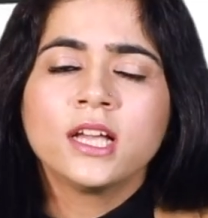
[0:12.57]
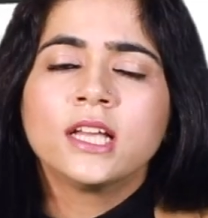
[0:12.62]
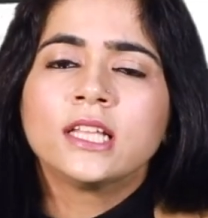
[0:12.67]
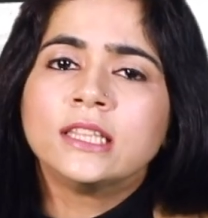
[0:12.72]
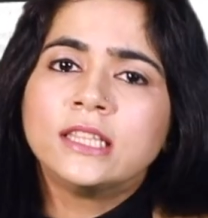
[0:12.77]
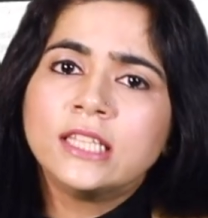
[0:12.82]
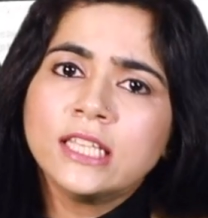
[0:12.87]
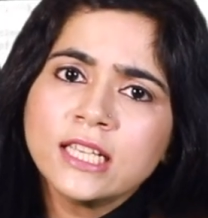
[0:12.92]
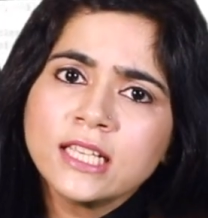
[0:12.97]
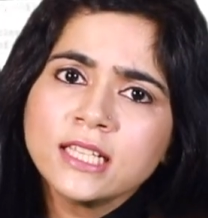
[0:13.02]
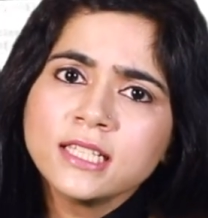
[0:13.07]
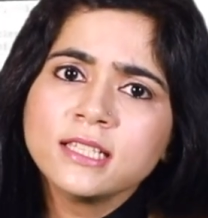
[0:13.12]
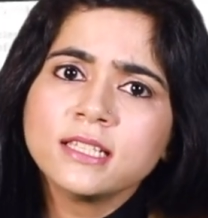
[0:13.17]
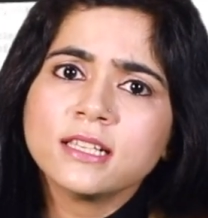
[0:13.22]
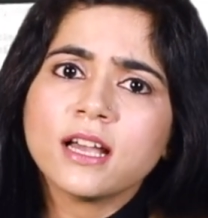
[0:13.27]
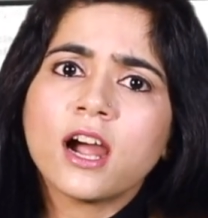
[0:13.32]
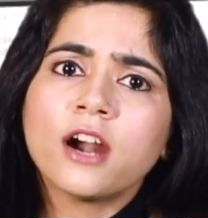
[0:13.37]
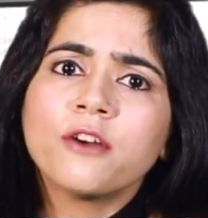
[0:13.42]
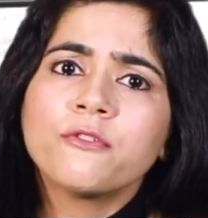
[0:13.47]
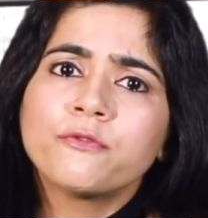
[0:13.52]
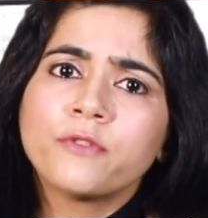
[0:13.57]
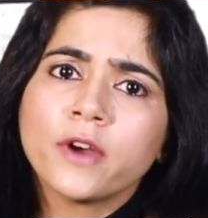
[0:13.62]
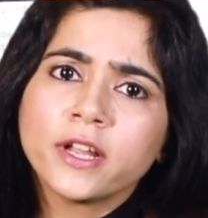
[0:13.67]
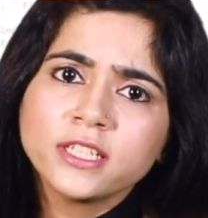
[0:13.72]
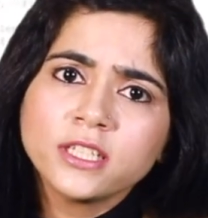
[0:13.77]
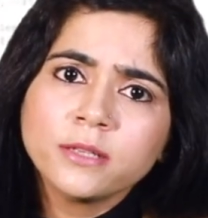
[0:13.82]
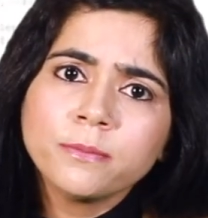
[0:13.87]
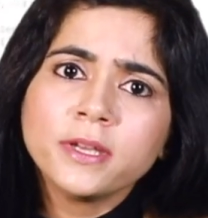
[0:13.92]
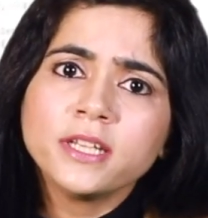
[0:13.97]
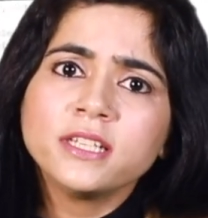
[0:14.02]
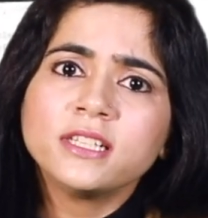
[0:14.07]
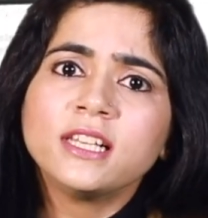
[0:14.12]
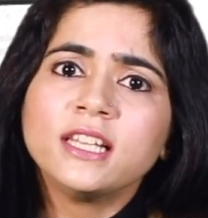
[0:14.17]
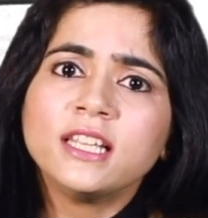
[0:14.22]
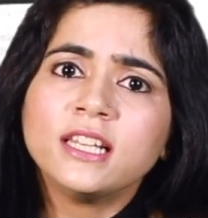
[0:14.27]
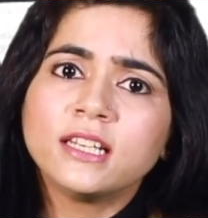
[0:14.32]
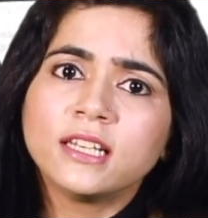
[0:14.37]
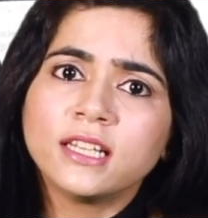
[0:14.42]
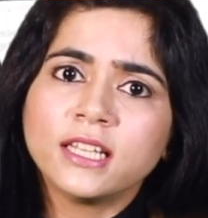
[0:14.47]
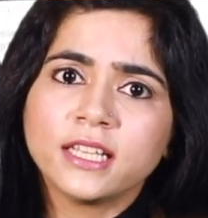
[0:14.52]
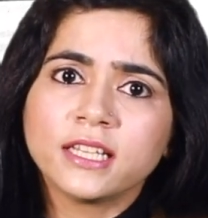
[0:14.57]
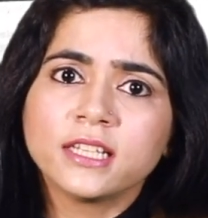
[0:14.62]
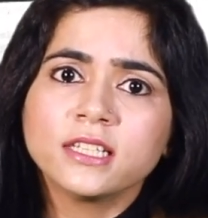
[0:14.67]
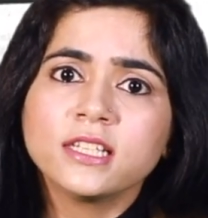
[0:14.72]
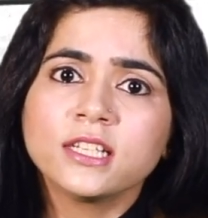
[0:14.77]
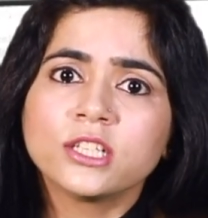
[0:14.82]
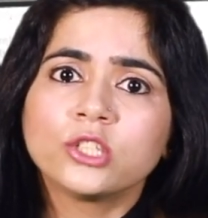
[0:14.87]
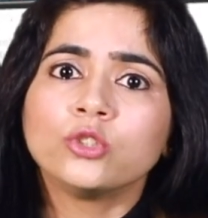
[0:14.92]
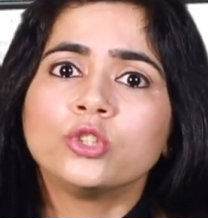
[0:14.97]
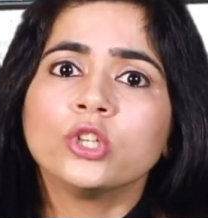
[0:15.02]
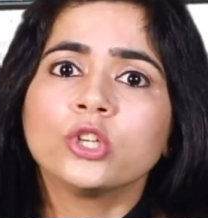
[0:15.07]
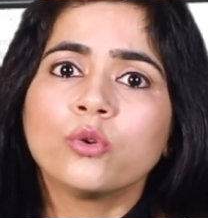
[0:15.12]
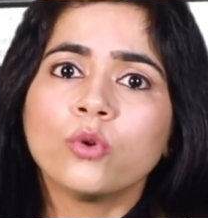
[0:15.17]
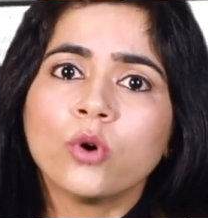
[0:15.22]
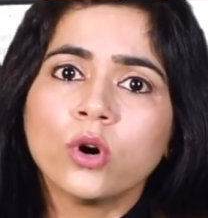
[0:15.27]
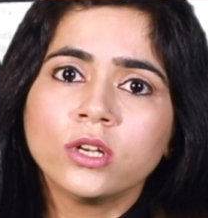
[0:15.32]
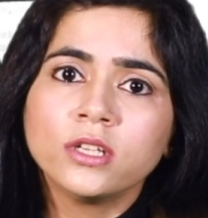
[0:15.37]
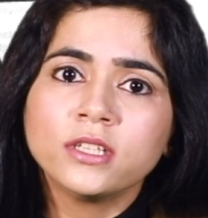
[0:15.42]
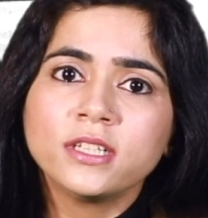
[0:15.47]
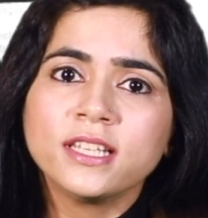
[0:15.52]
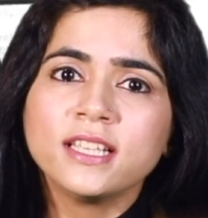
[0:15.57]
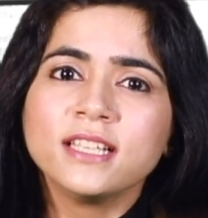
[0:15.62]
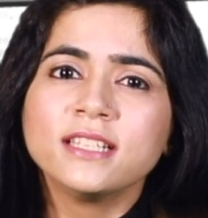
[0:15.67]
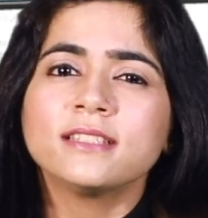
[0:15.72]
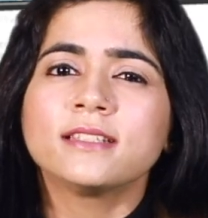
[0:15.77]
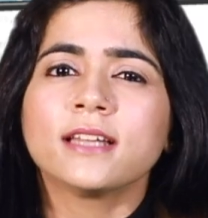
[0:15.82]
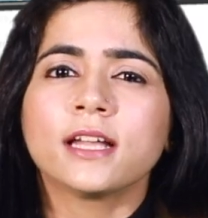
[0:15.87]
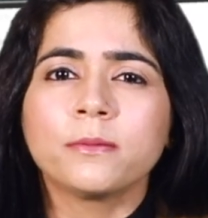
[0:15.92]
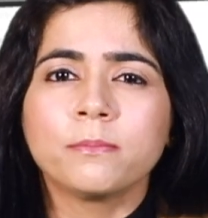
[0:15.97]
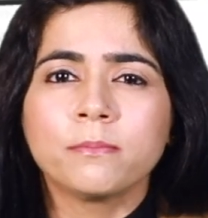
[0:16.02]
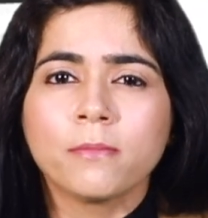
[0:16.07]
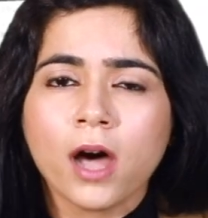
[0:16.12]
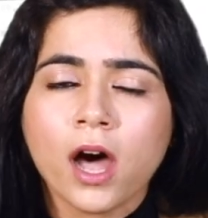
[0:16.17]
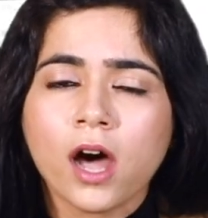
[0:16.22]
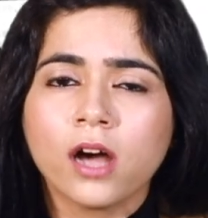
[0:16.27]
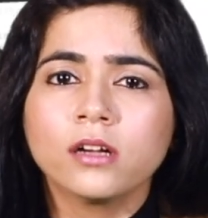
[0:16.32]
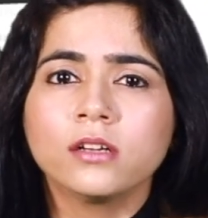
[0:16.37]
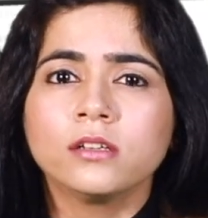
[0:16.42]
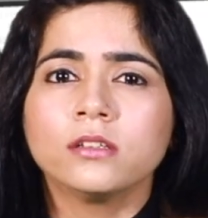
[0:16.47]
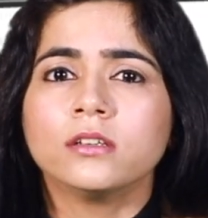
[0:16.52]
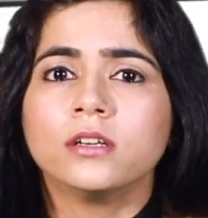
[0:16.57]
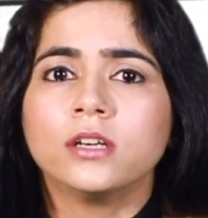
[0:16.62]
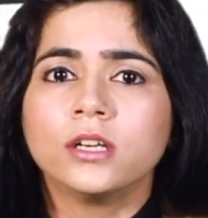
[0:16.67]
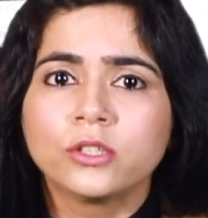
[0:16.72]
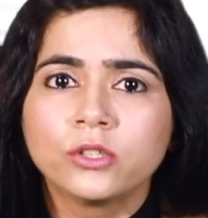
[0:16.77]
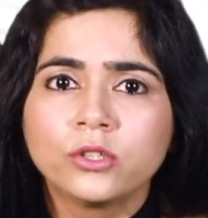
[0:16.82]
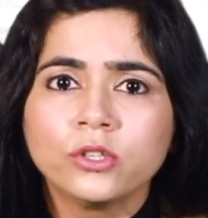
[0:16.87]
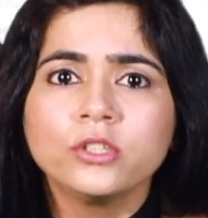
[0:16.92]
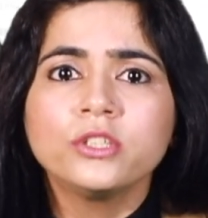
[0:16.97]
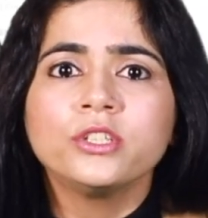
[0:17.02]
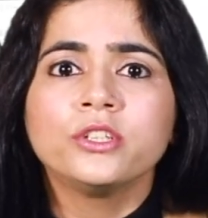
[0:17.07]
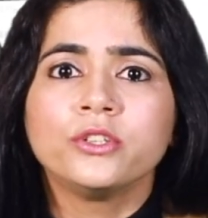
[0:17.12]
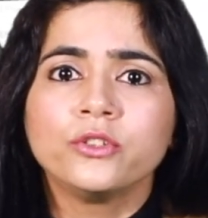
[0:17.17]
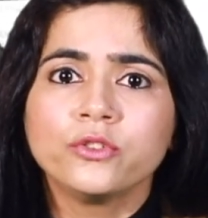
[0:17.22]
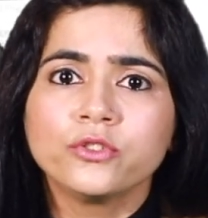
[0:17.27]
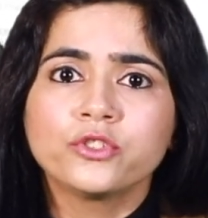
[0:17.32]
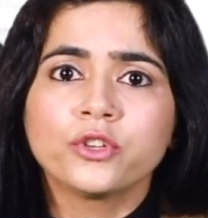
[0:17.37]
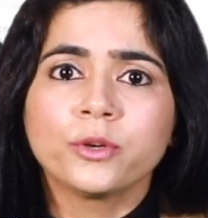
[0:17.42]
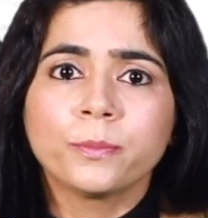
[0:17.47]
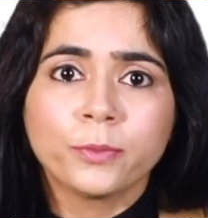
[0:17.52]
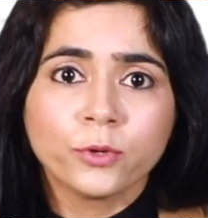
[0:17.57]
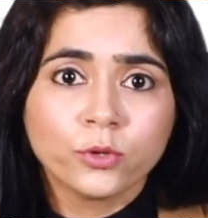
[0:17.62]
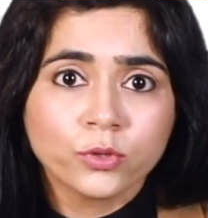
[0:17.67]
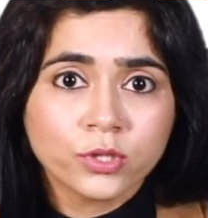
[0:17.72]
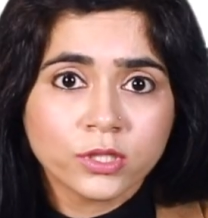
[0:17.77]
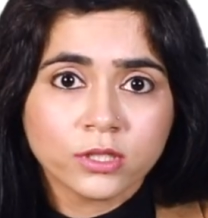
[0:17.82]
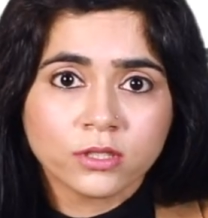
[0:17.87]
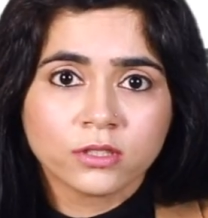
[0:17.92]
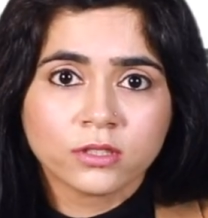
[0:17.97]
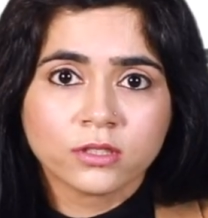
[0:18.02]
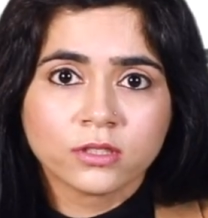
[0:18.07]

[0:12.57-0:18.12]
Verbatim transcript: These are fundamentally linked to the qualities that mark a good news reporter.